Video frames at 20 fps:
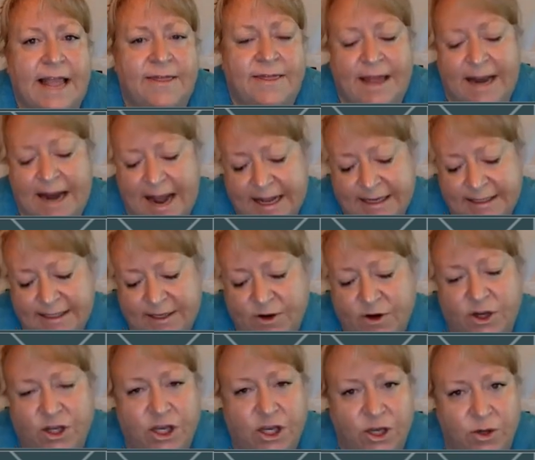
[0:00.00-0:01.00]
and that has
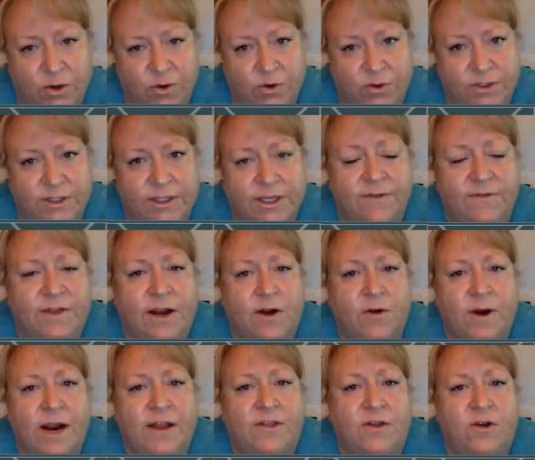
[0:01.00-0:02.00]
their cues, if they
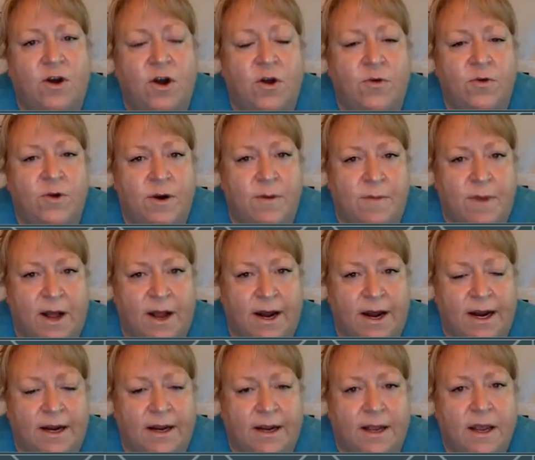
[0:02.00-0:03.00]
create their own
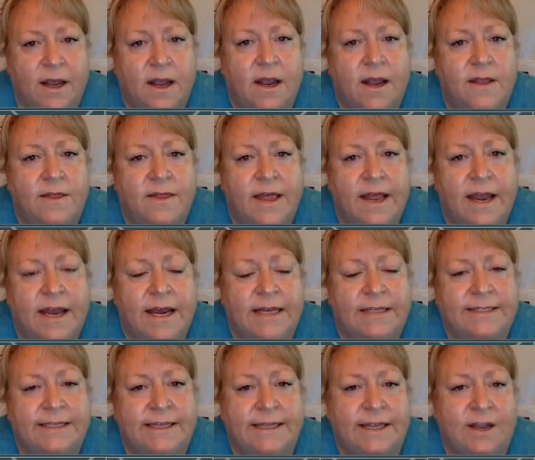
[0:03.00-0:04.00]
mnemonic, then
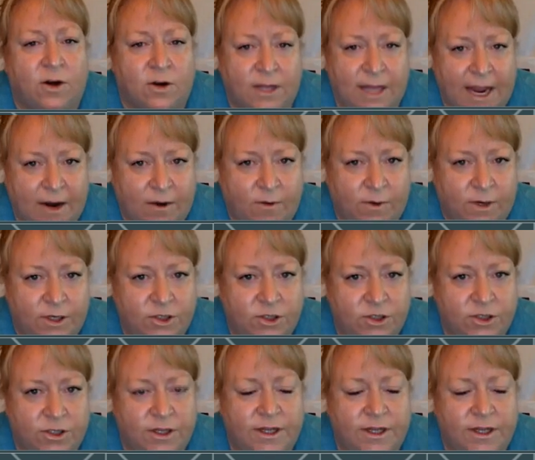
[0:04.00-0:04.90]
it's in their language.